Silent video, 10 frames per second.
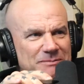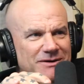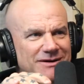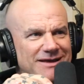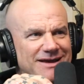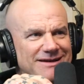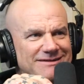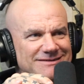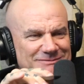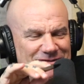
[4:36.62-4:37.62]
part of that,
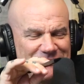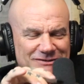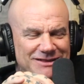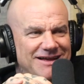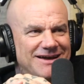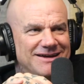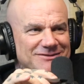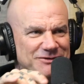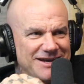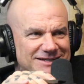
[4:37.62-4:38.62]
my favorite line
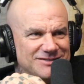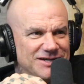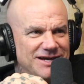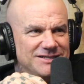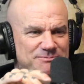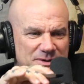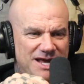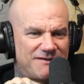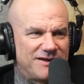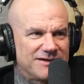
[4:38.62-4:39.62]
or that exchange, Ben
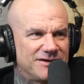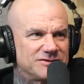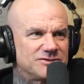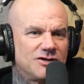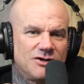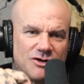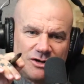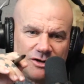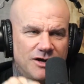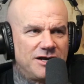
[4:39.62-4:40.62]
Affleck goes,
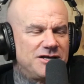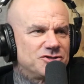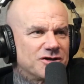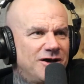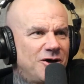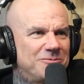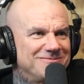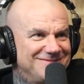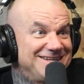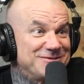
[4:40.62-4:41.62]
yeah. I need your help.
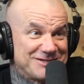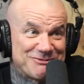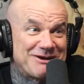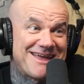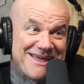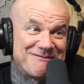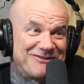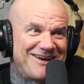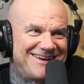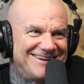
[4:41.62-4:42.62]
He was a 3 a.m.
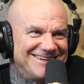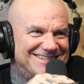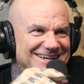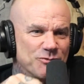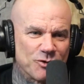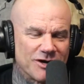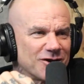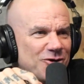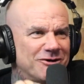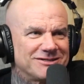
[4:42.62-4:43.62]
friend. He's like, we're going to
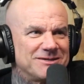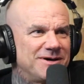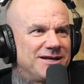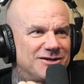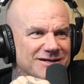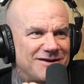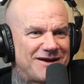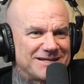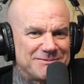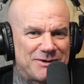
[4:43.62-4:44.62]
go hurt somebody. You can never
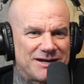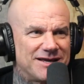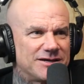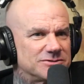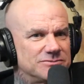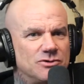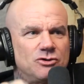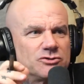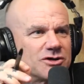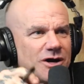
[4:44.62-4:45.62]
ask me about it again. He goes,
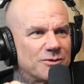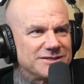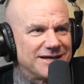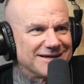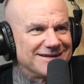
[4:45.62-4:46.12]
whose car are we taking?